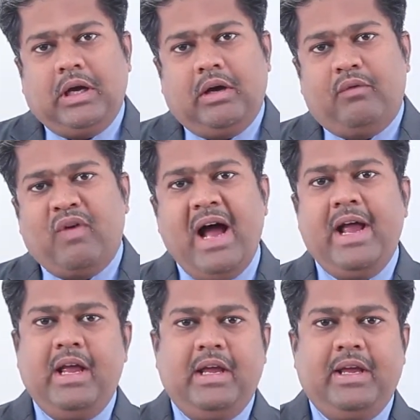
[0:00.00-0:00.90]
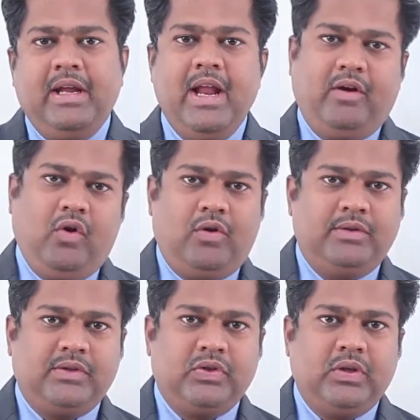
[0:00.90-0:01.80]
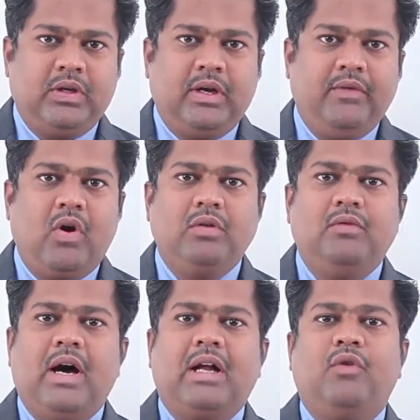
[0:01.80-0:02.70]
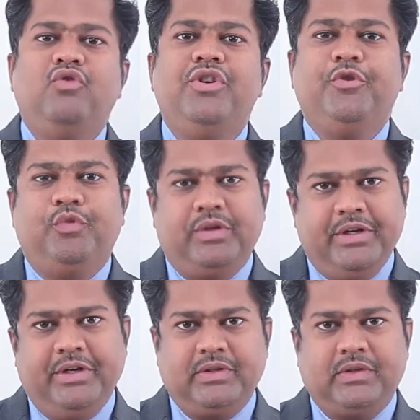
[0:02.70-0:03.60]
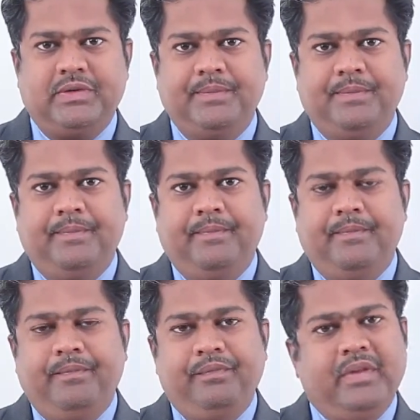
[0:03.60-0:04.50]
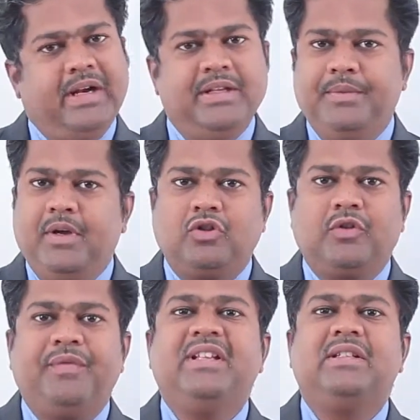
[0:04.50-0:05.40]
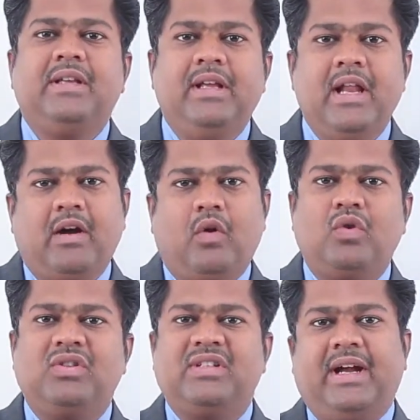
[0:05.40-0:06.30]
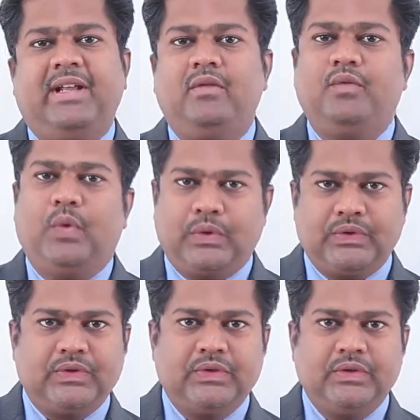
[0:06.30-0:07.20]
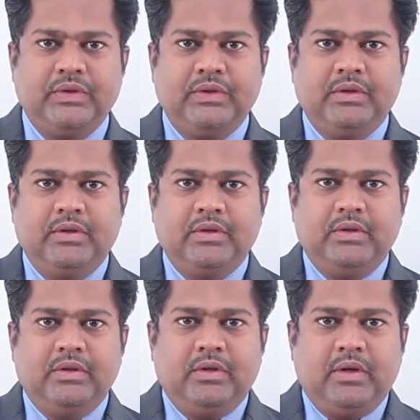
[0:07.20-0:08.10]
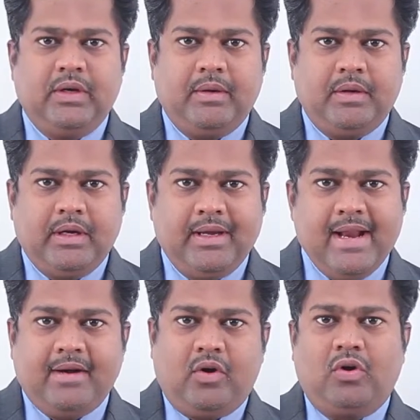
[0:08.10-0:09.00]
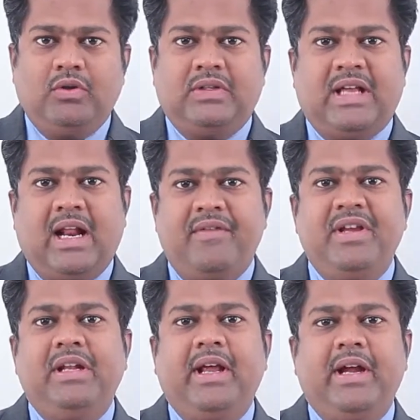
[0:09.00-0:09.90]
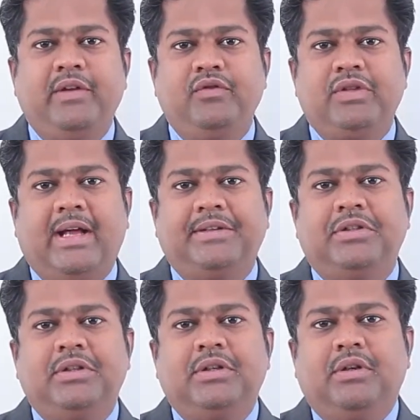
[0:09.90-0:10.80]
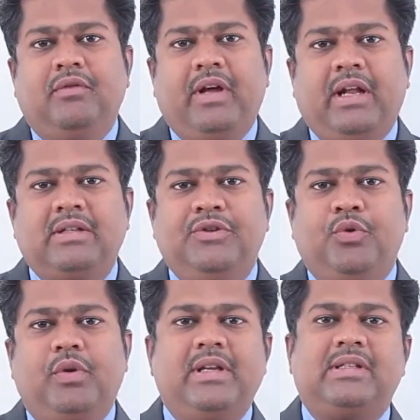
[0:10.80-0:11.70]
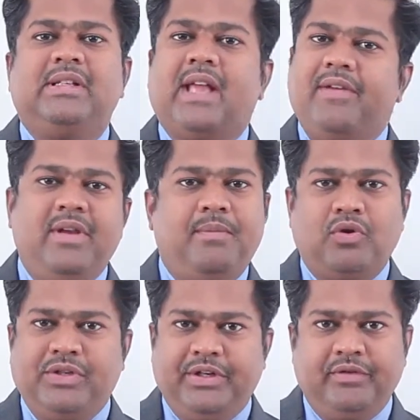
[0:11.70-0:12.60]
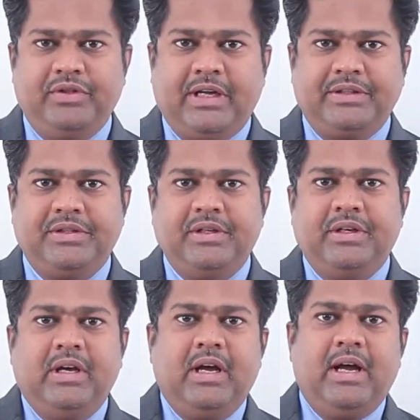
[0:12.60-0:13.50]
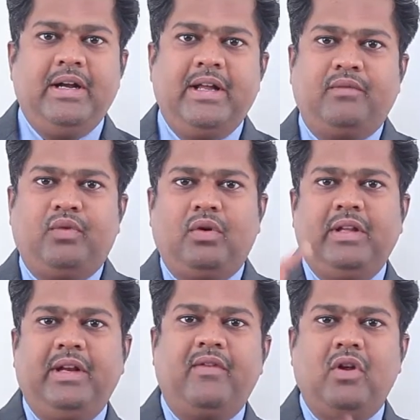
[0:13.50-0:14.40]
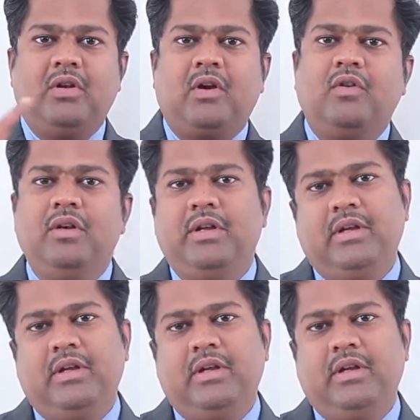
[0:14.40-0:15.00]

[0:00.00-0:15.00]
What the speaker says: why electrons revolve around nucleus? That is because of this electrostatic force. Electrons are having negative charge, whereas nucleus is having positive charge, and therefore they revolve around